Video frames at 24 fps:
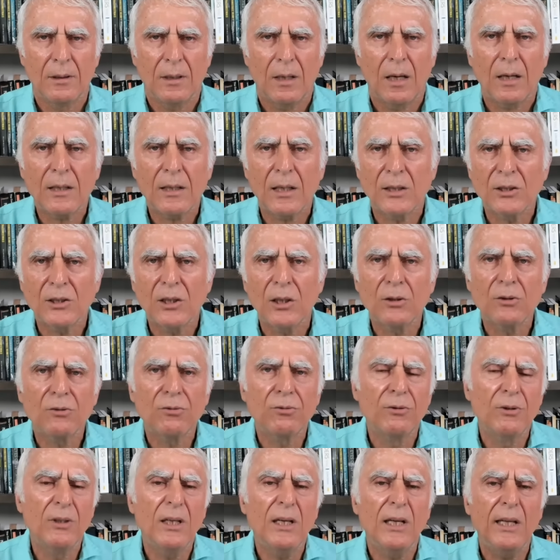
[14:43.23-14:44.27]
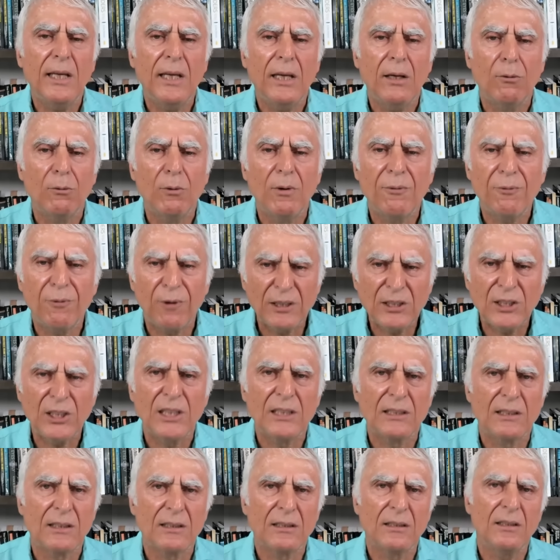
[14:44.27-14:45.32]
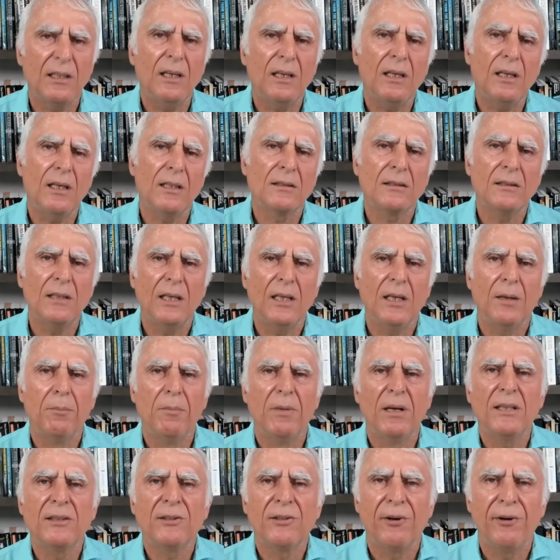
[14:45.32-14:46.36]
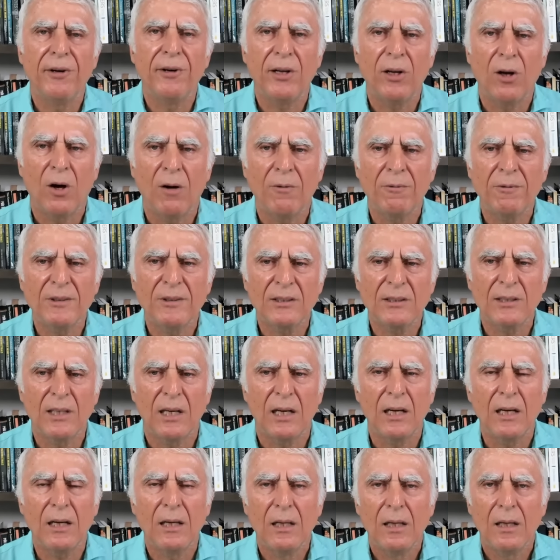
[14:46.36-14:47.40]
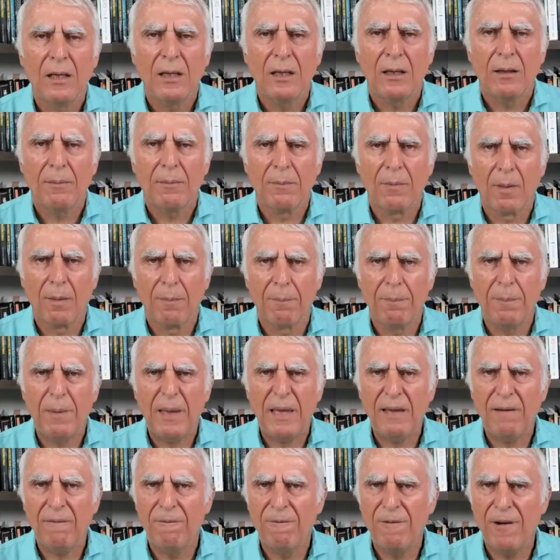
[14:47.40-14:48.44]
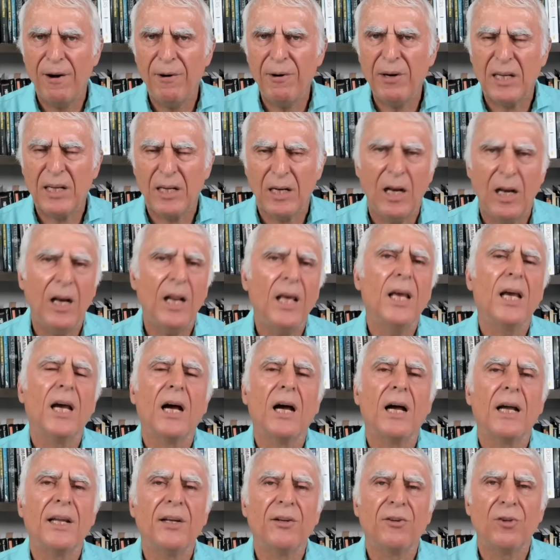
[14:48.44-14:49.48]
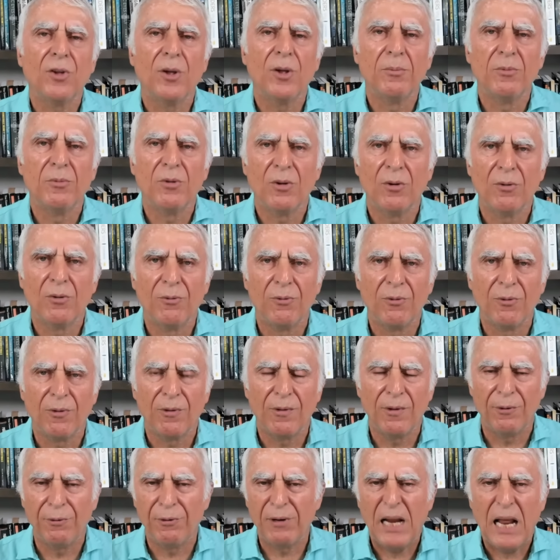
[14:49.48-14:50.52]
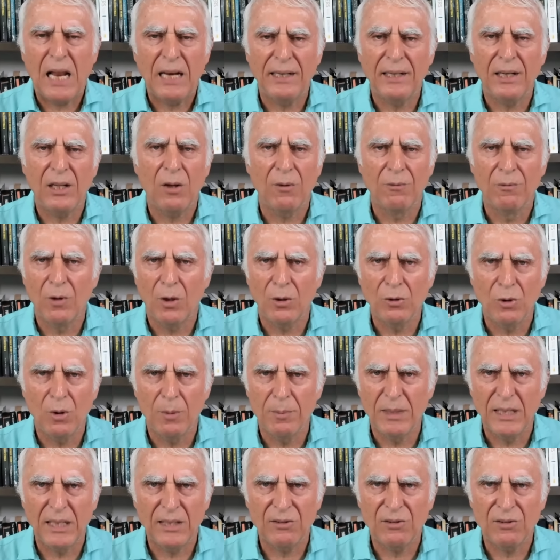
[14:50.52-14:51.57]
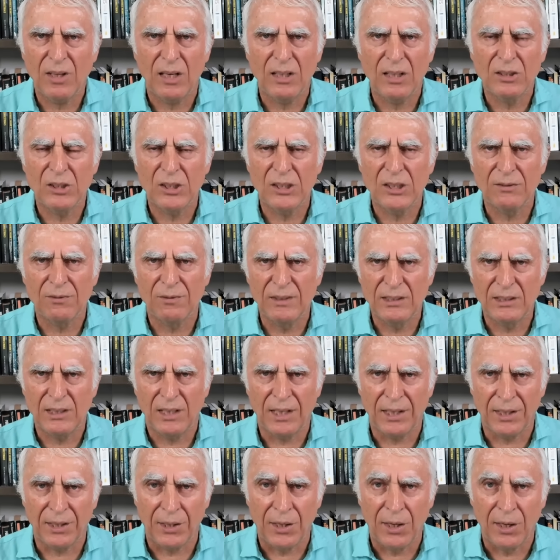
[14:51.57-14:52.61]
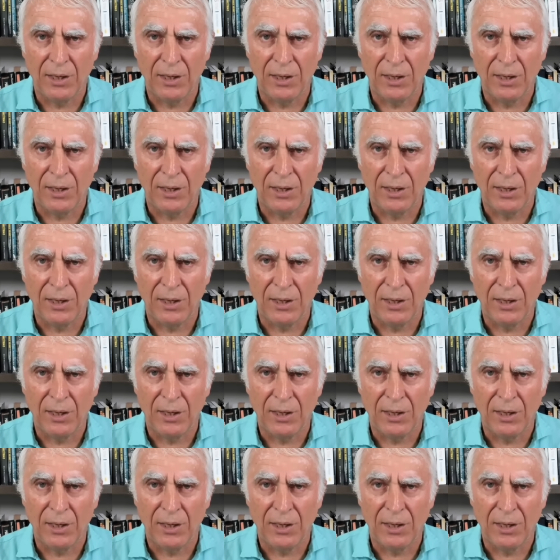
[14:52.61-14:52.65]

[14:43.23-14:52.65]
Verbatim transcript: Okay, so it's really refreshing to see uh, seeing a military officer being very clear in terms of the reality of non-human intelligence visiting